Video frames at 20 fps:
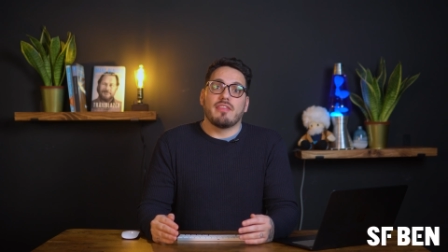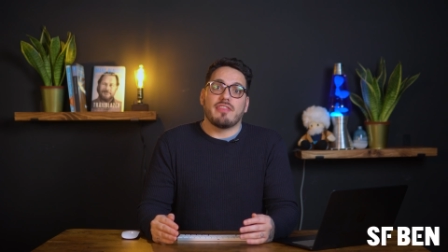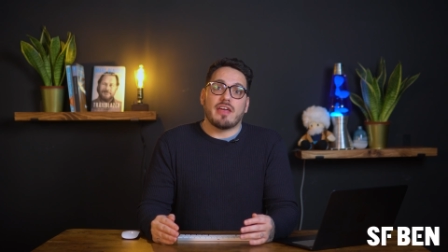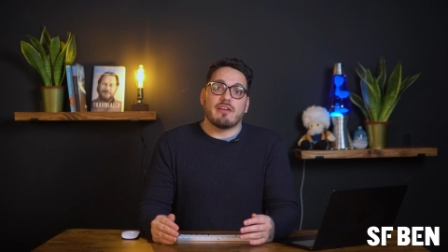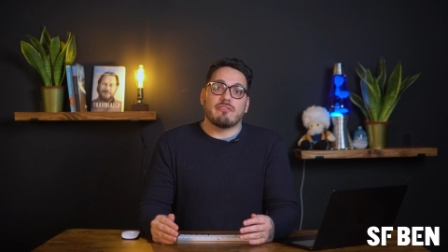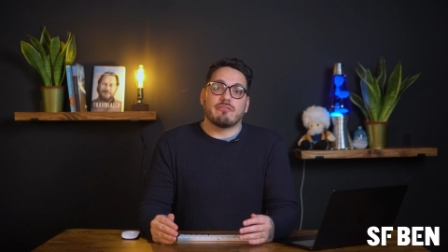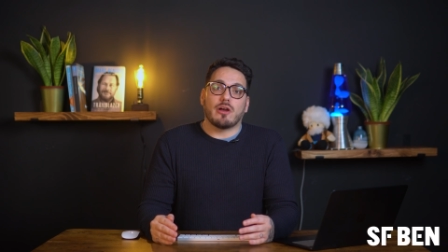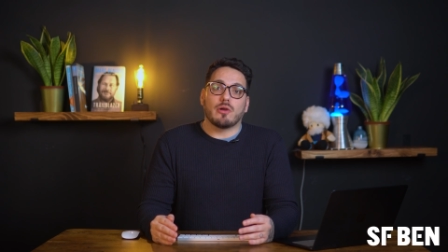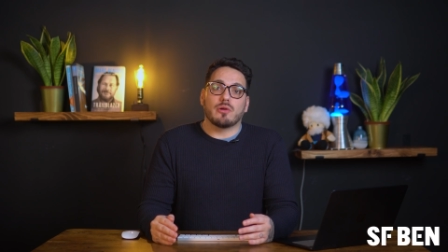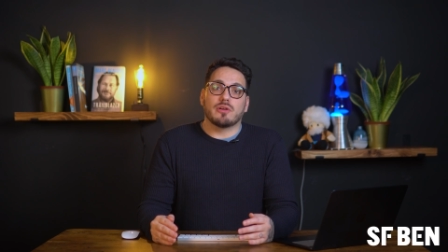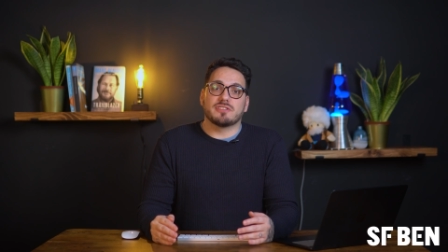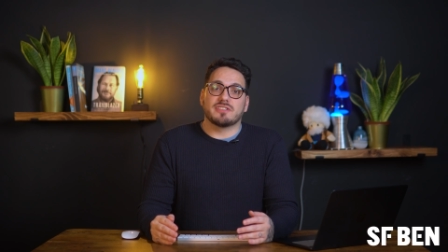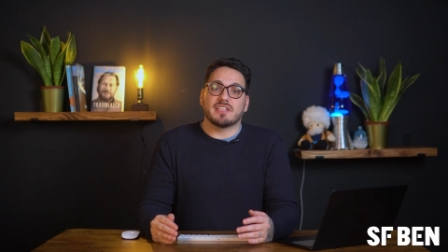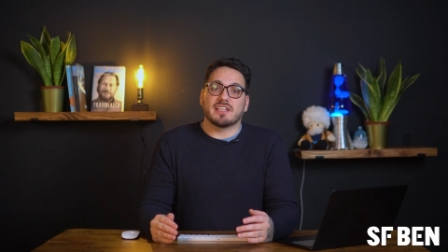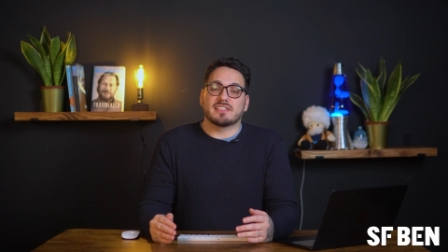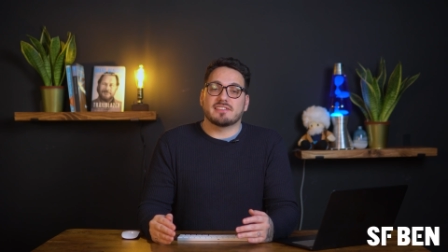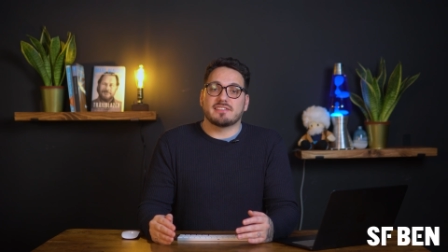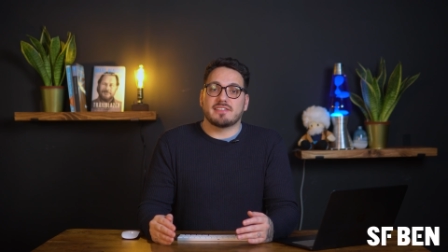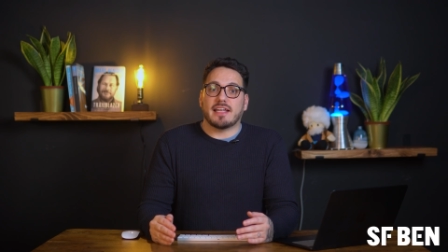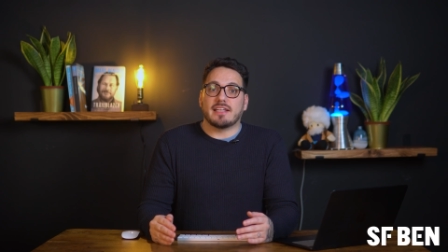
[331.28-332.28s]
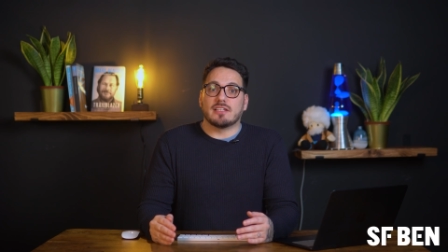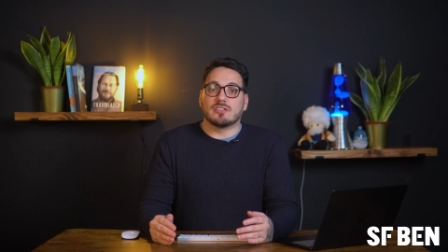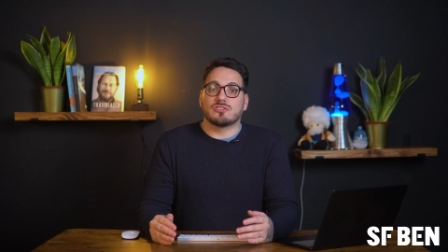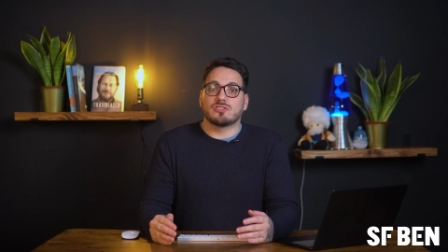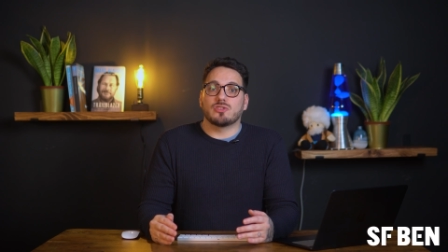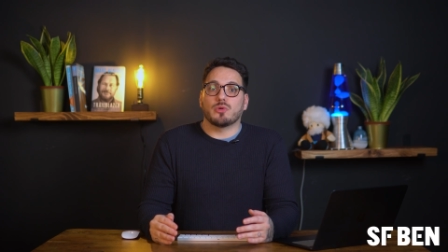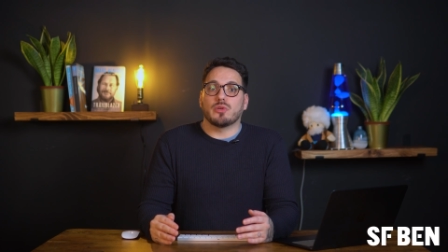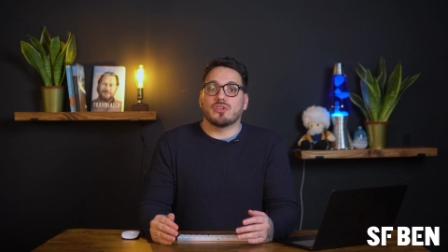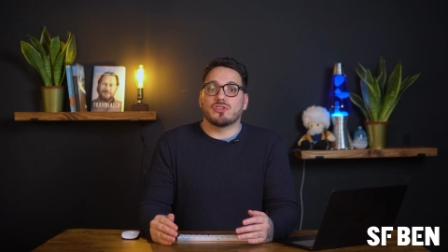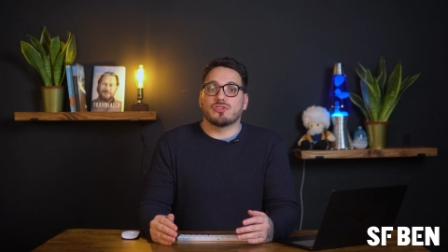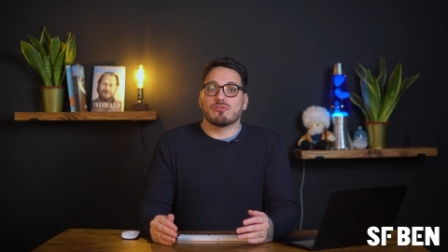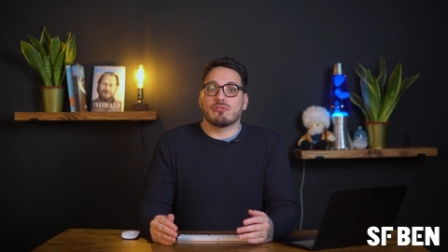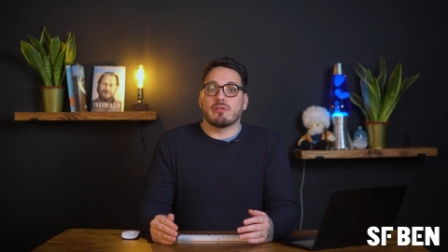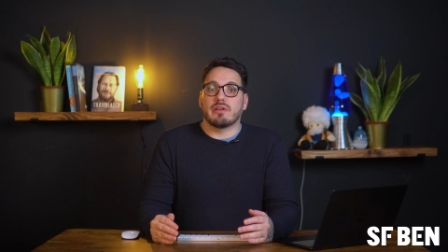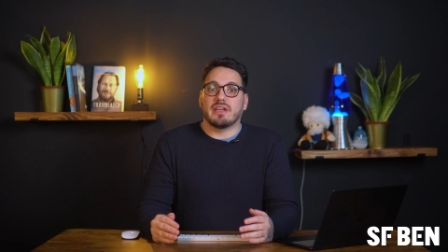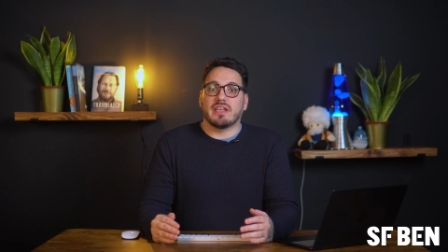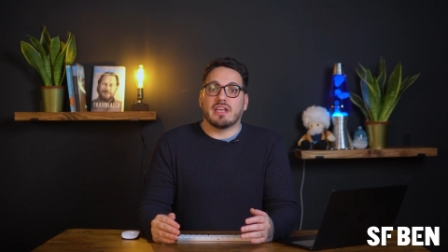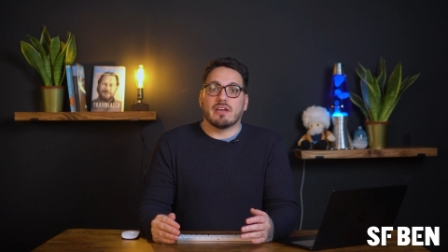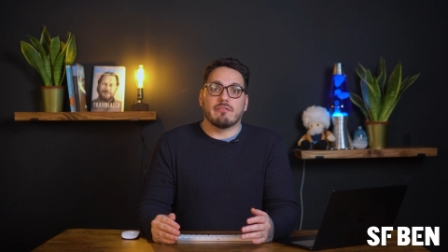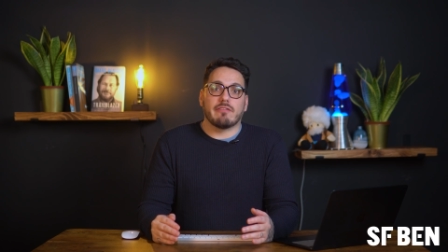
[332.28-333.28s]
Their focus extends to
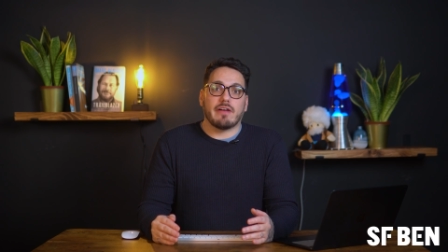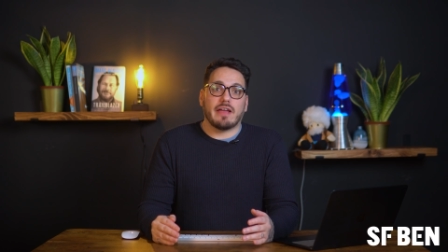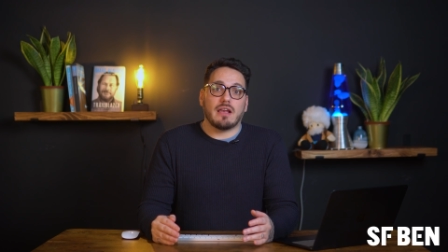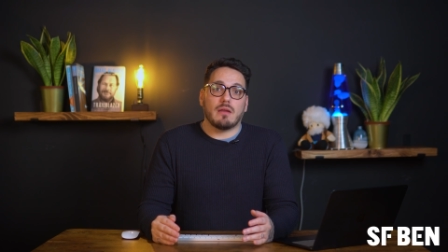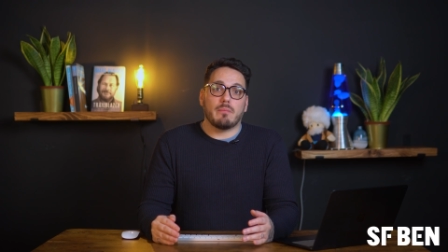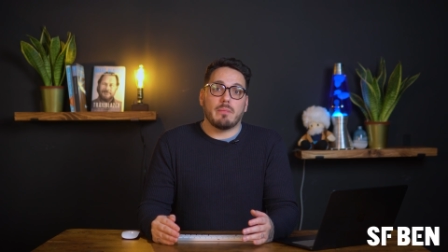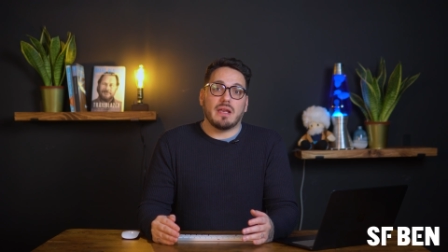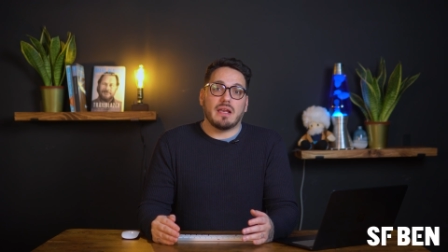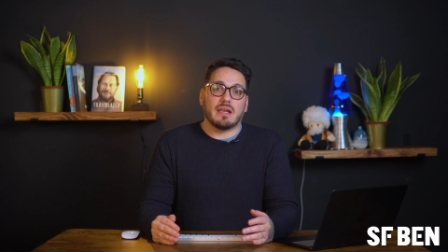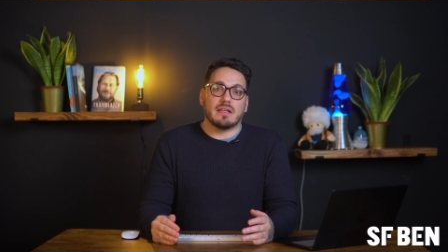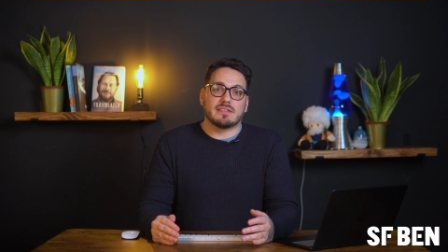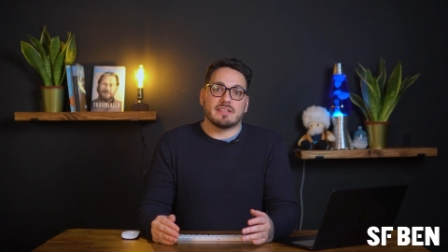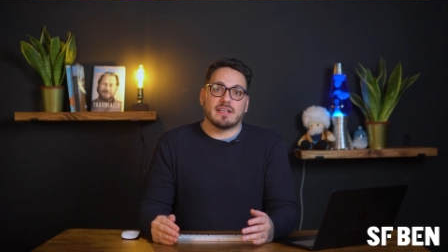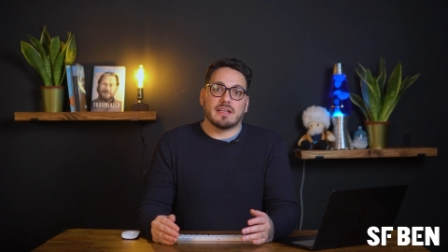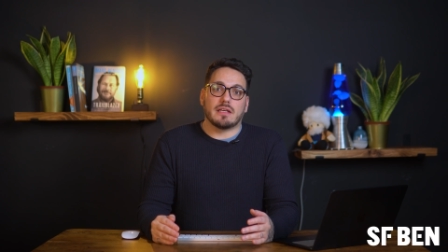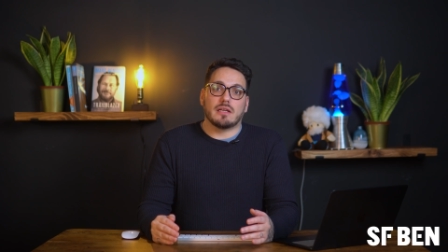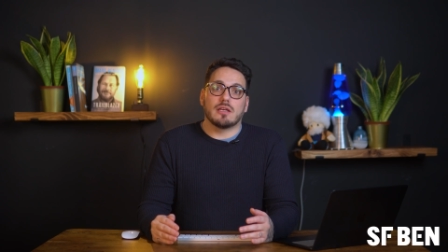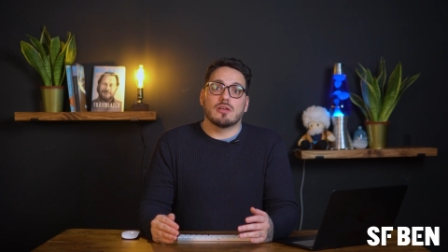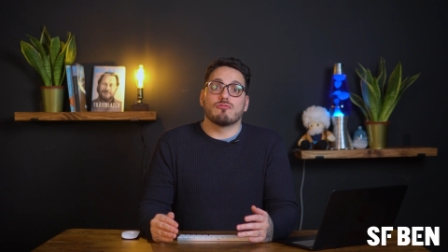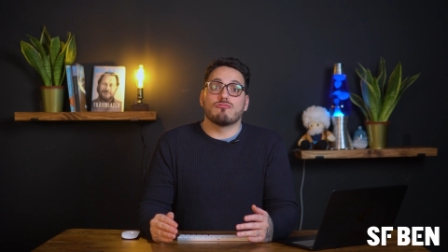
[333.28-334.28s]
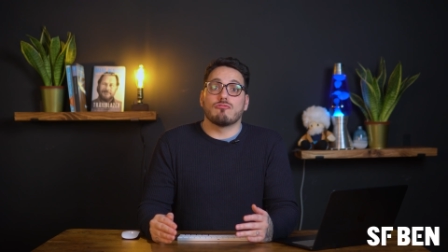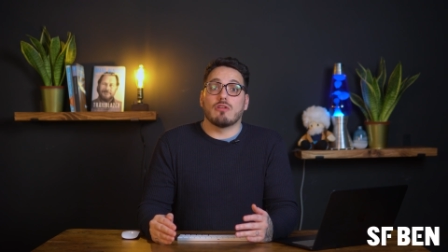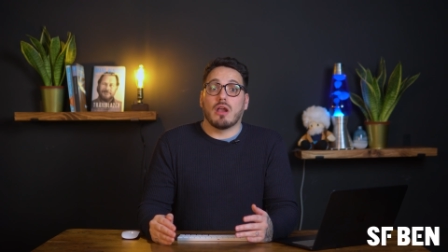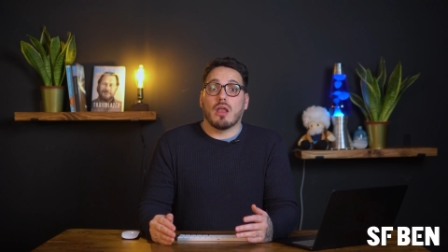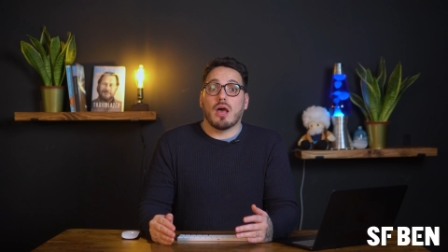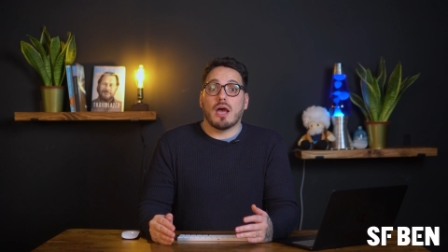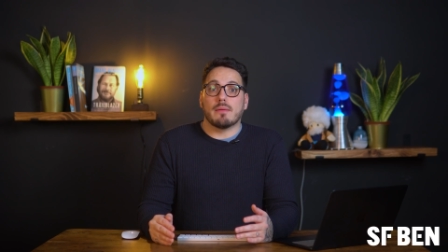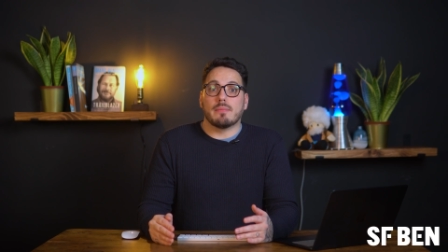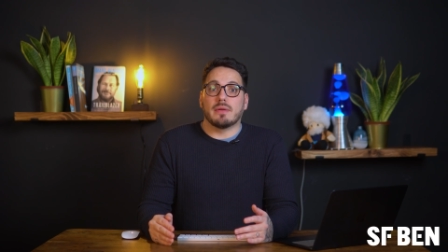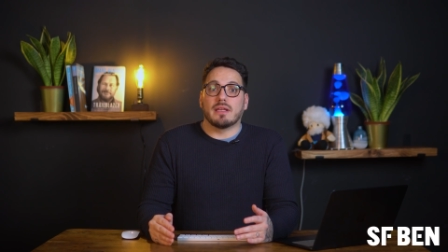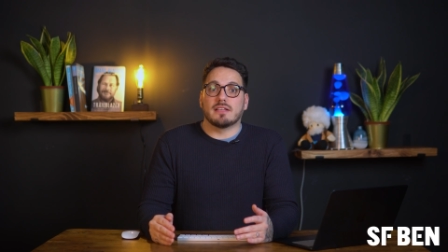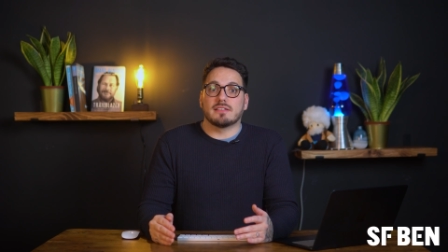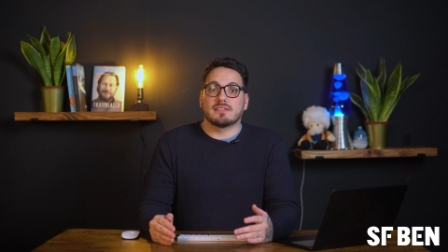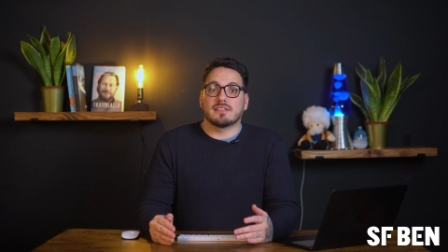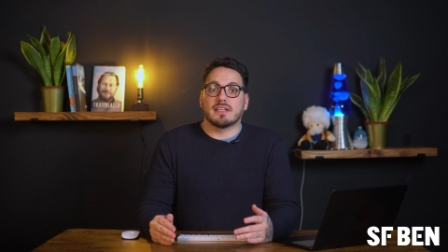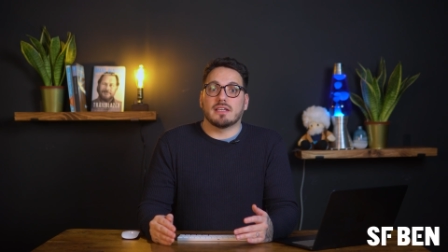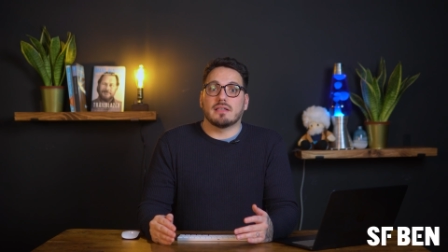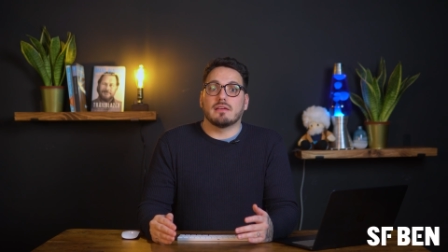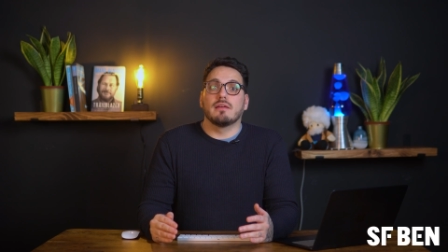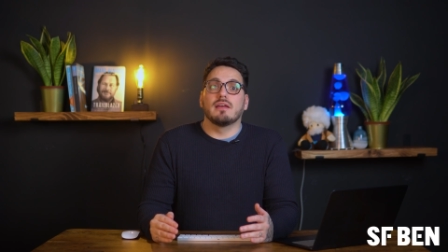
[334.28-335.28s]
ensuring the availability,
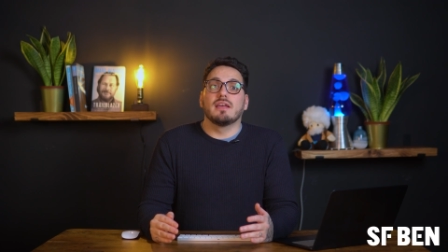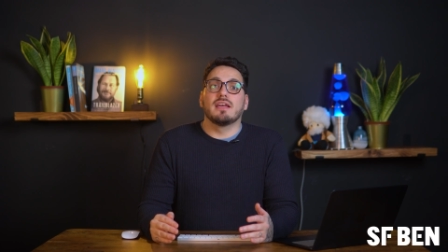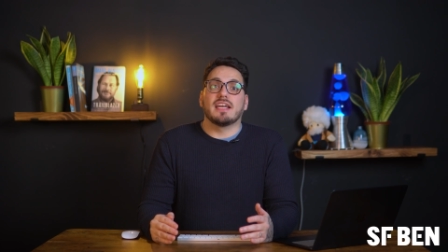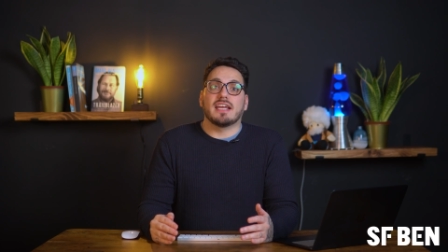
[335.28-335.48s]
reliability,